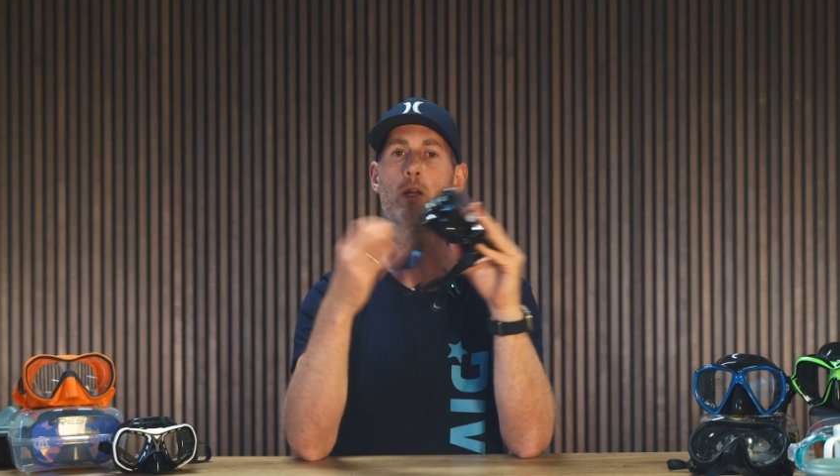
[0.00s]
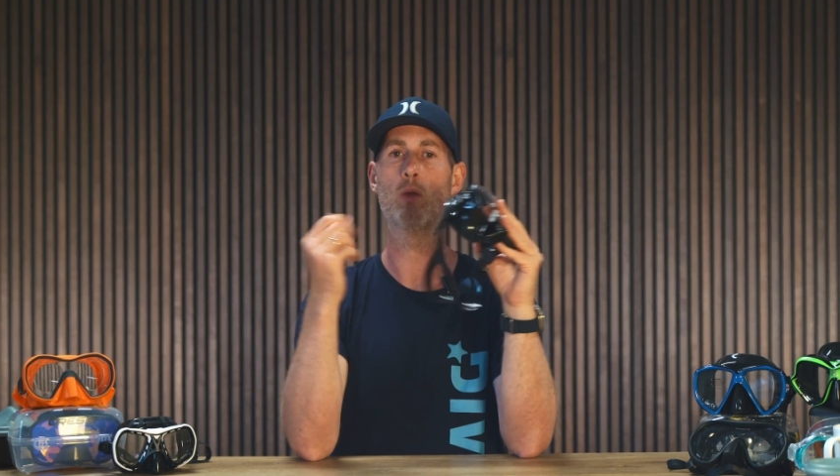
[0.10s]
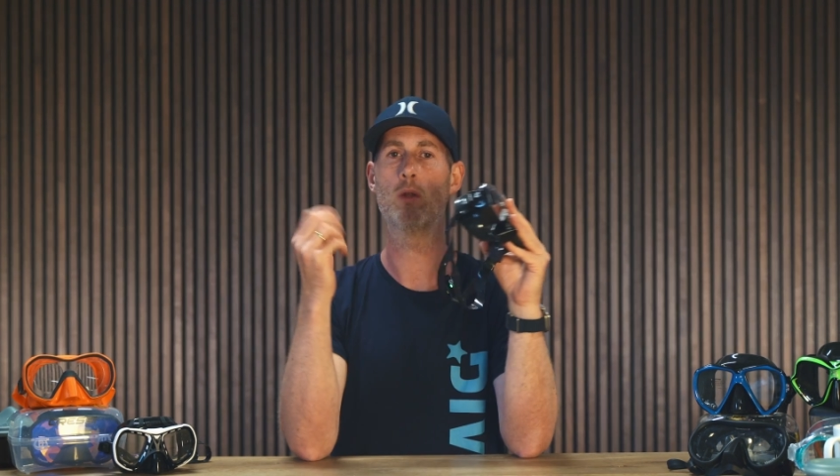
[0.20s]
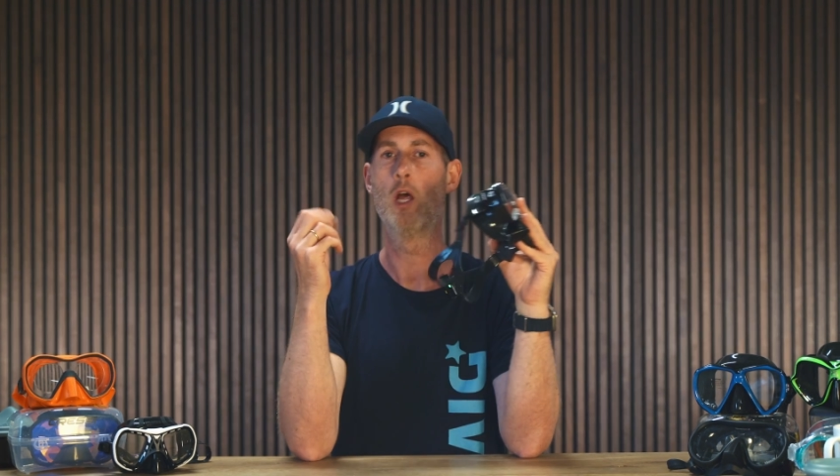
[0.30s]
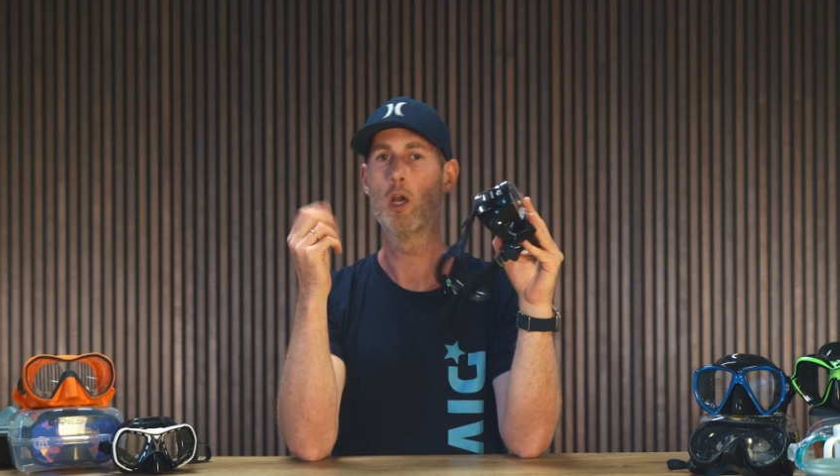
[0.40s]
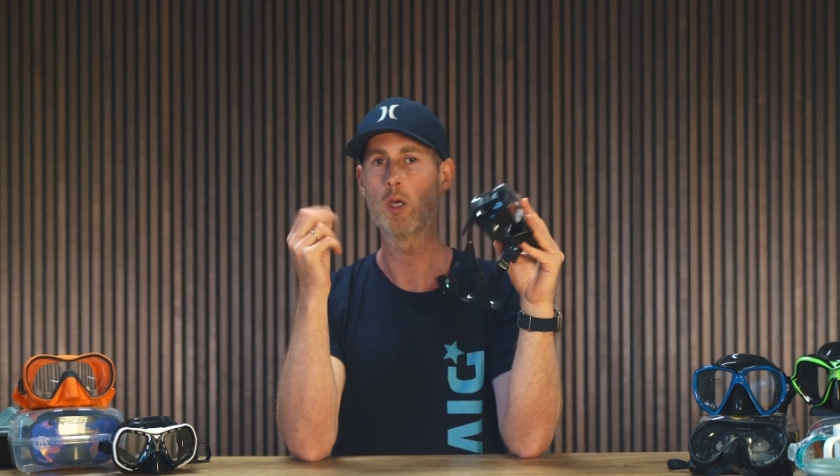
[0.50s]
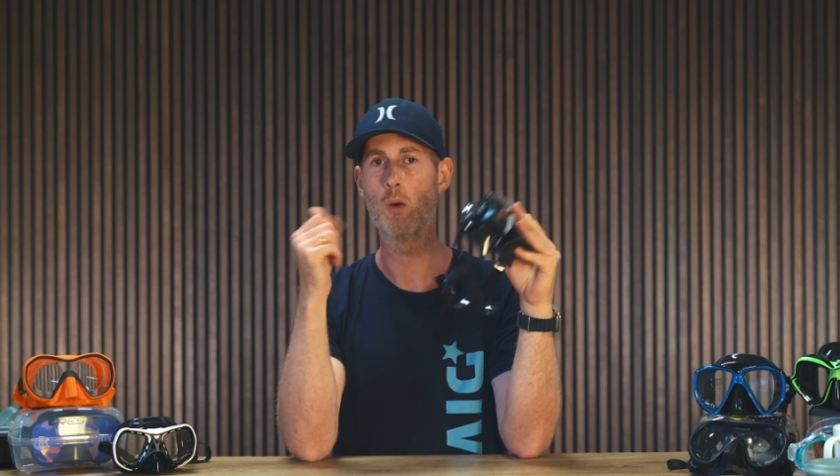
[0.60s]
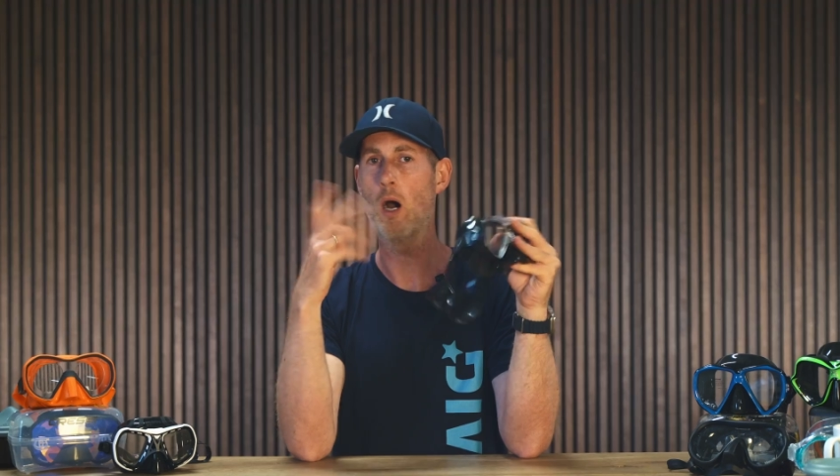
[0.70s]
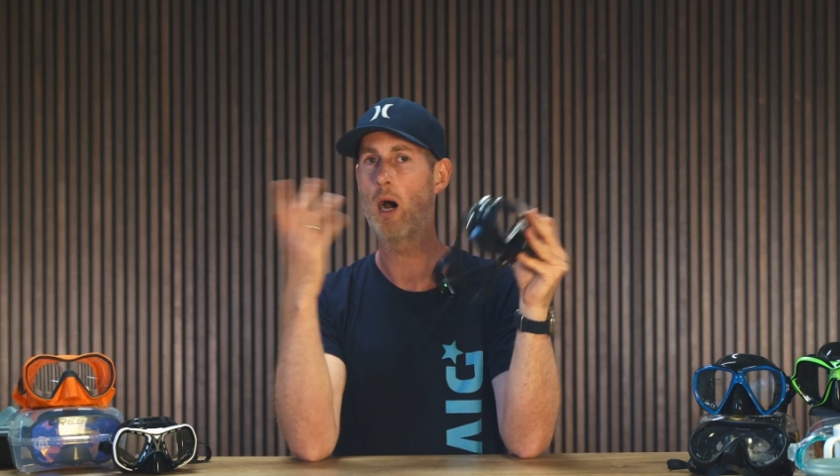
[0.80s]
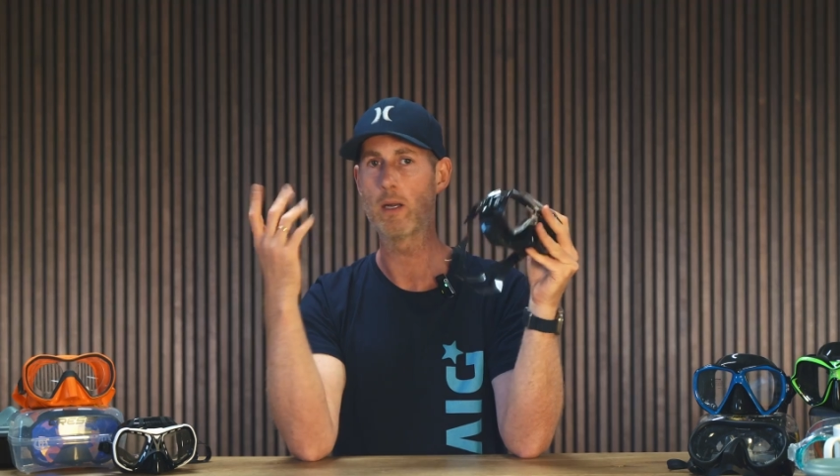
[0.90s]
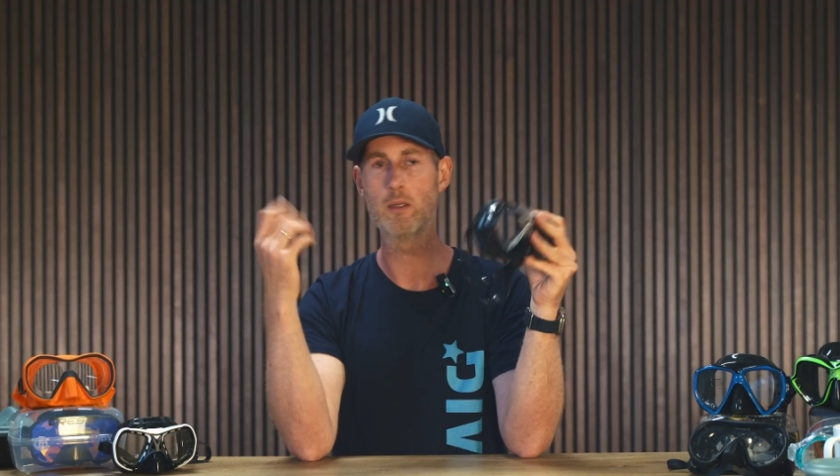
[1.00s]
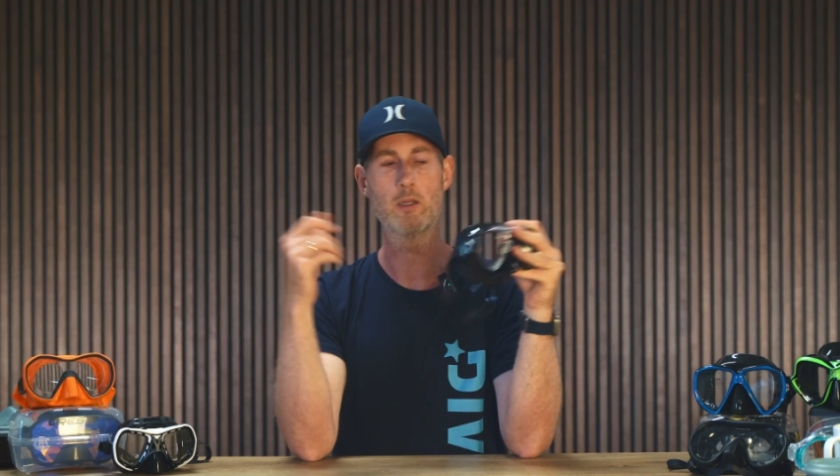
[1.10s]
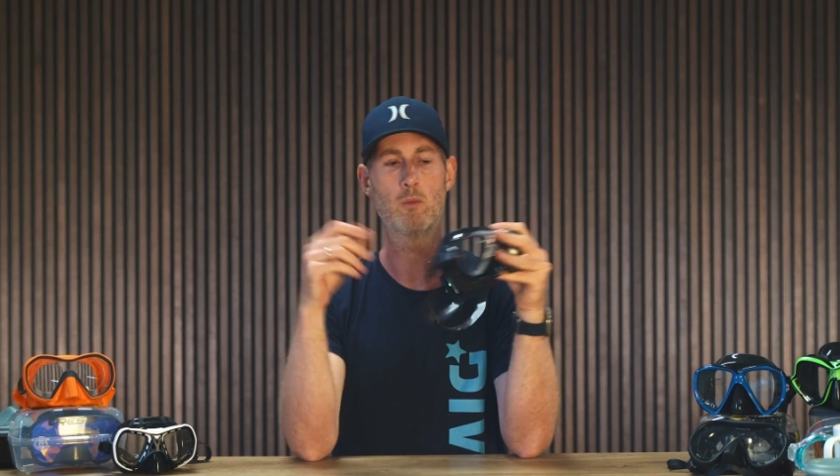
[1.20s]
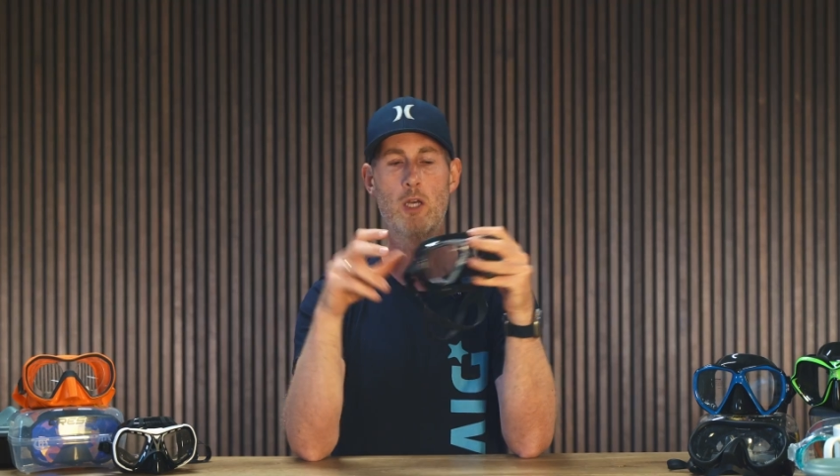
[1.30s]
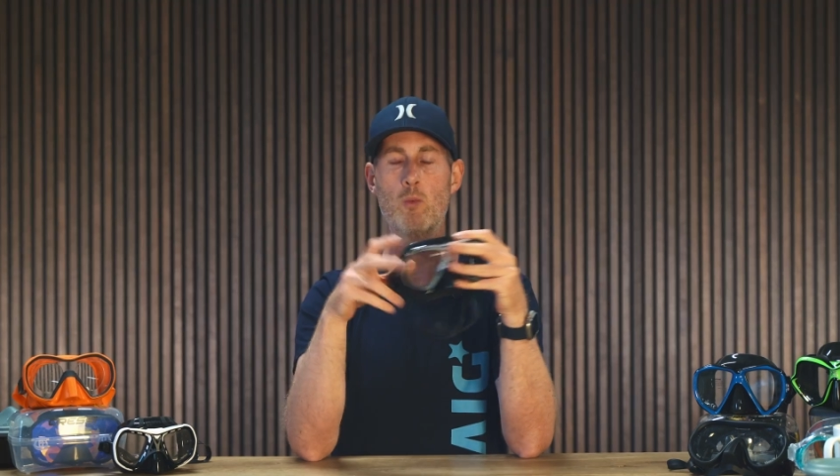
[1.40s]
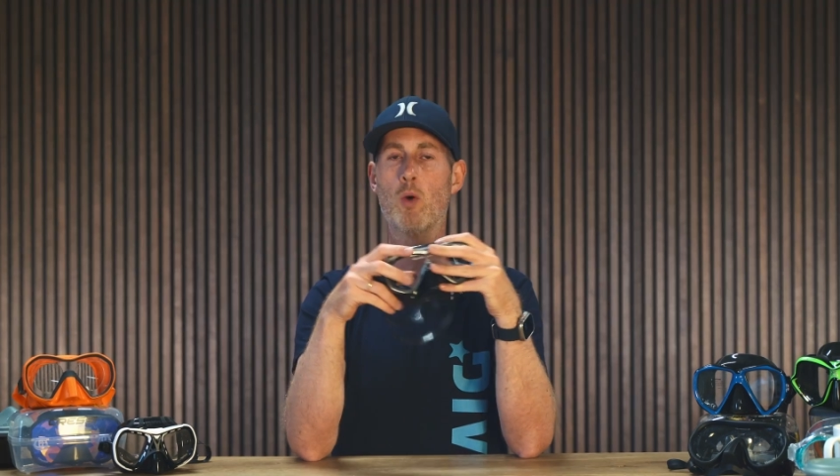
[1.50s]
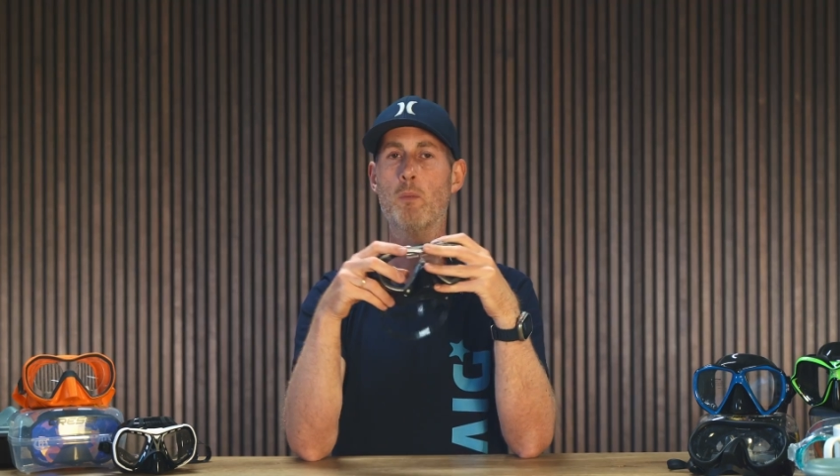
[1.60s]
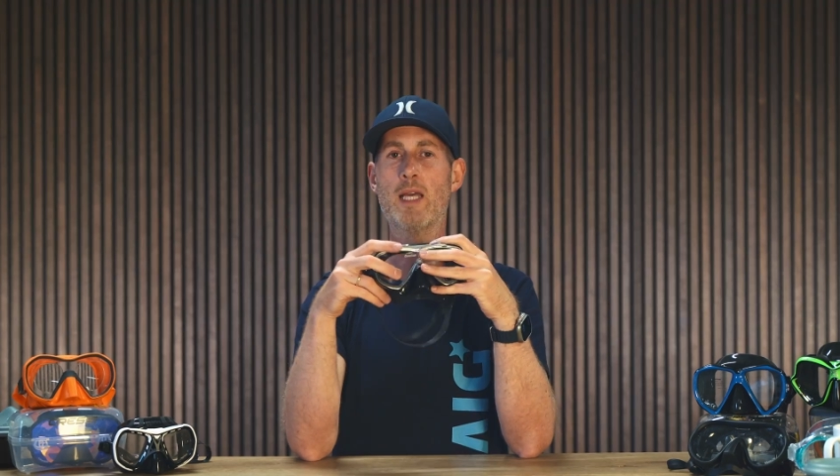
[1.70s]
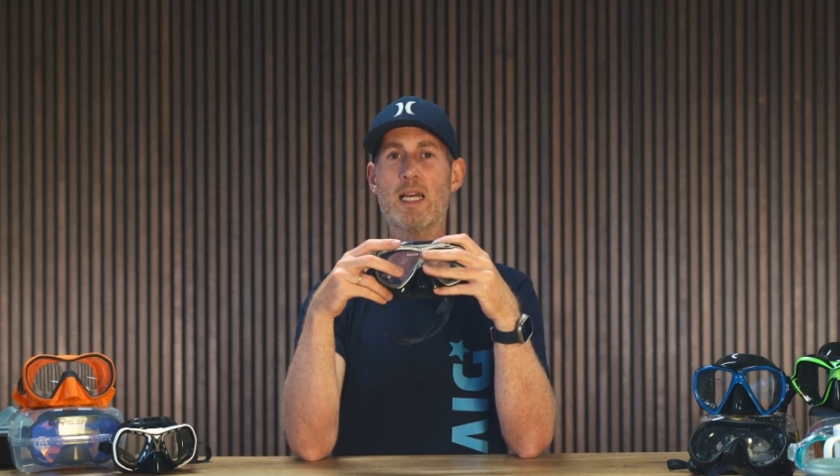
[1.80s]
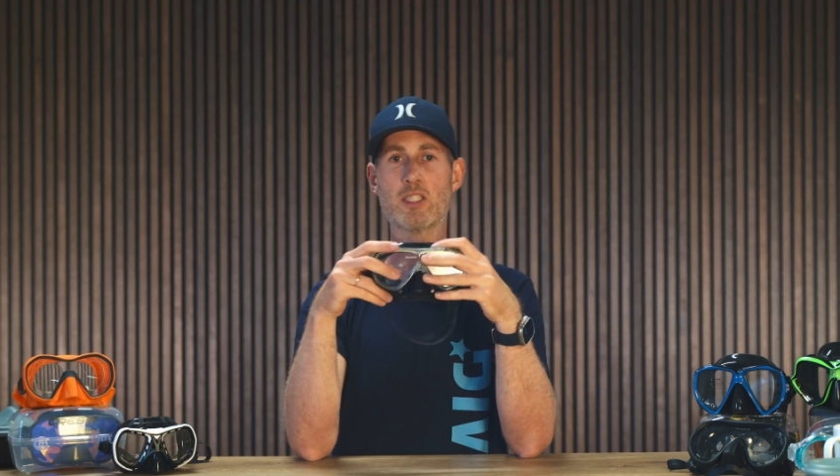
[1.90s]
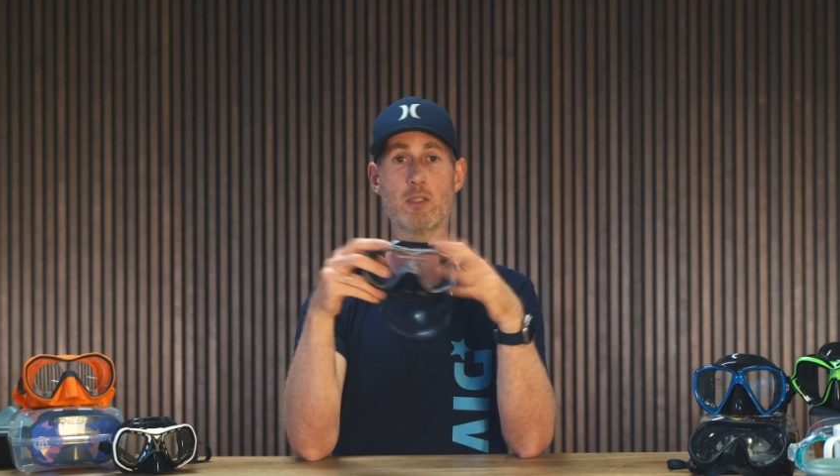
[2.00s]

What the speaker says: it will go hard and it won't be as